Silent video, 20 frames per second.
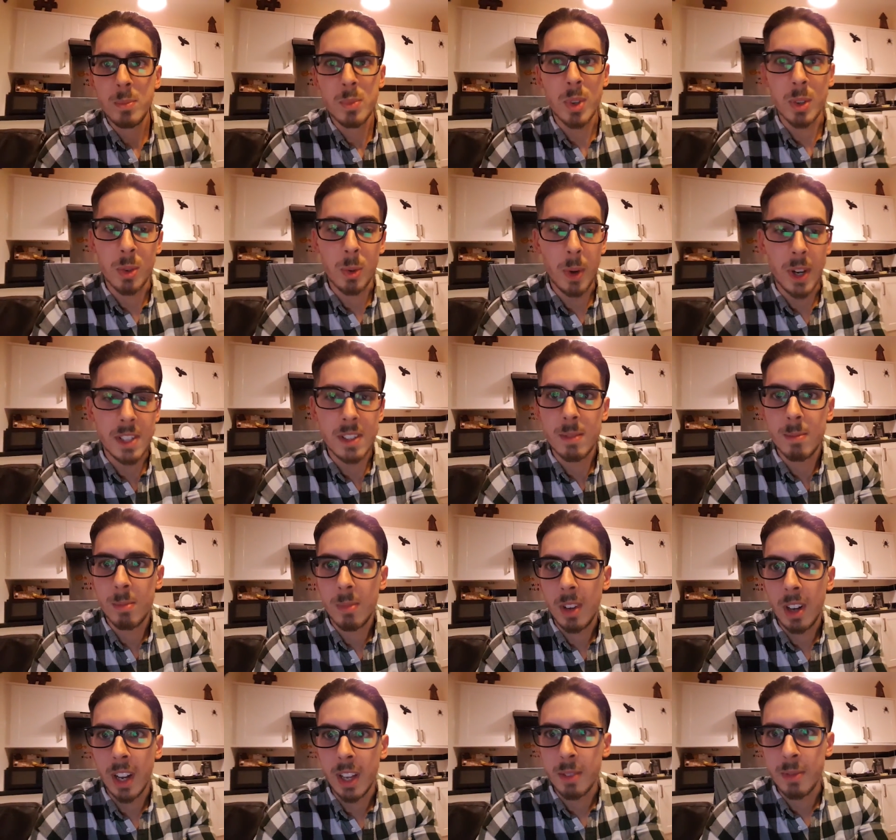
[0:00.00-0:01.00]
So as always,
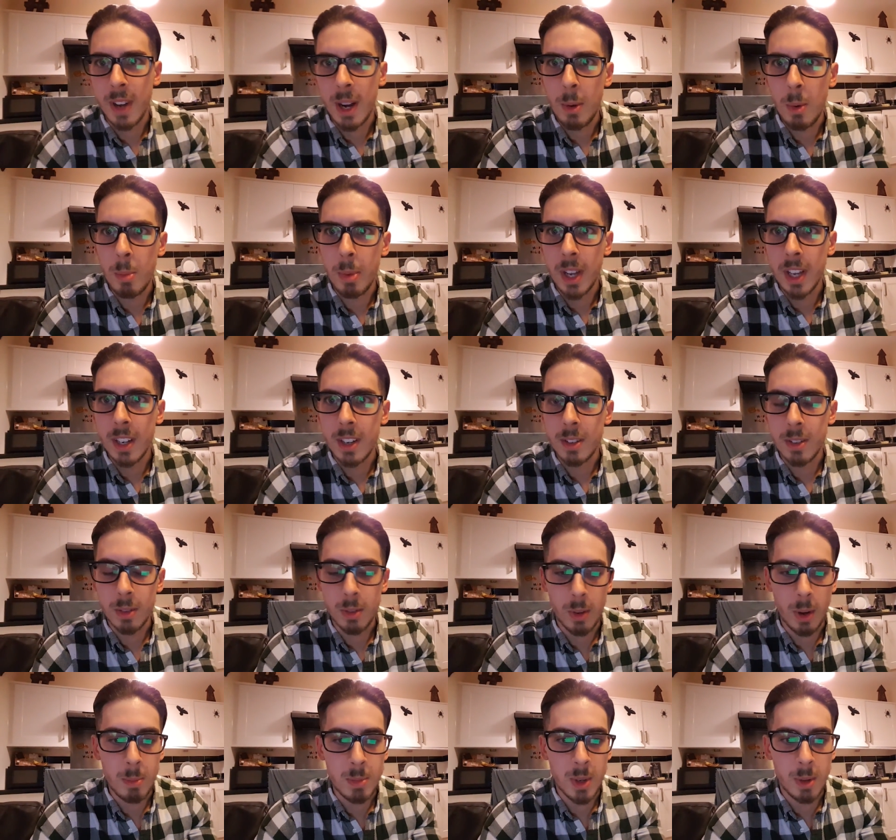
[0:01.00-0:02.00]
link for that will be in the
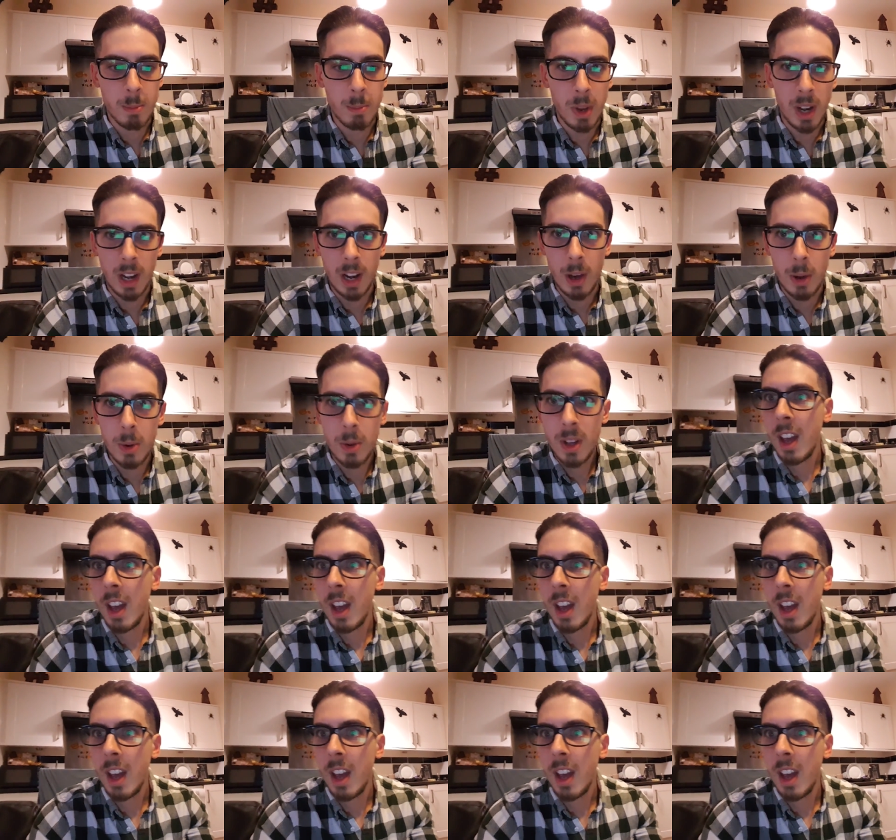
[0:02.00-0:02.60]
description below.